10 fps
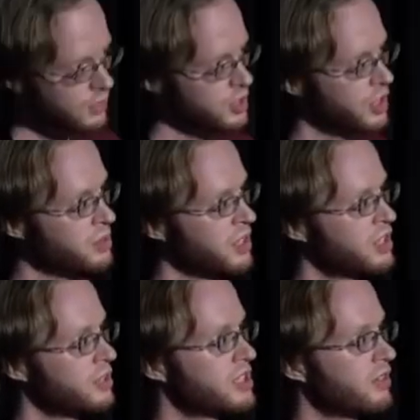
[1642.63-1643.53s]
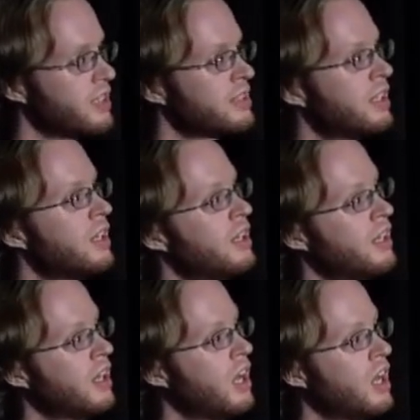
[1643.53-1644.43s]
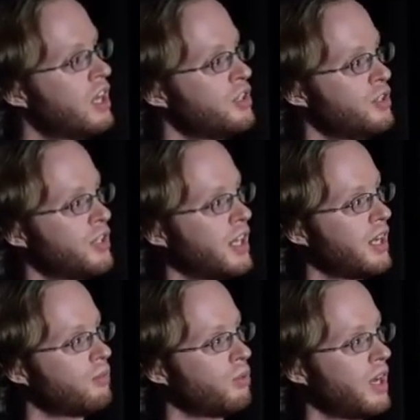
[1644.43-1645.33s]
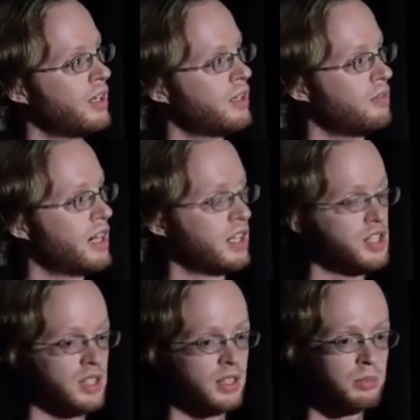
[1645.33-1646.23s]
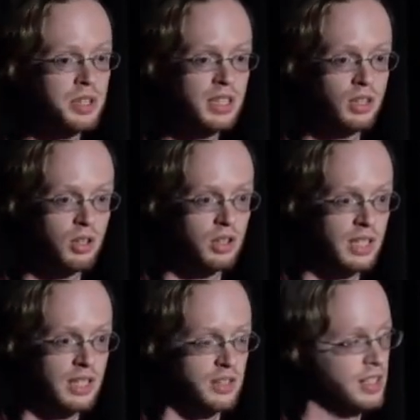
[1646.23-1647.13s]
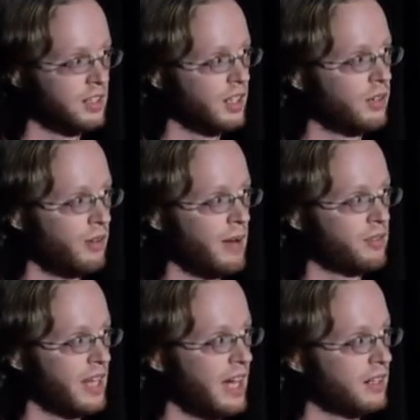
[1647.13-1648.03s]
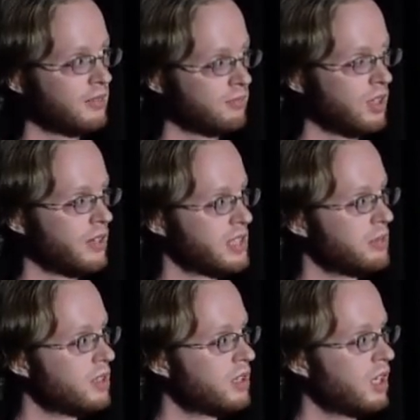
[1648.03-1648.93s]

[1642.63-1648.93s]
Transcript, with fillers: So here's what you can do with Silvius. You can run the recognition completely locally, and you need a lot of RAM for that, a lot of CPU.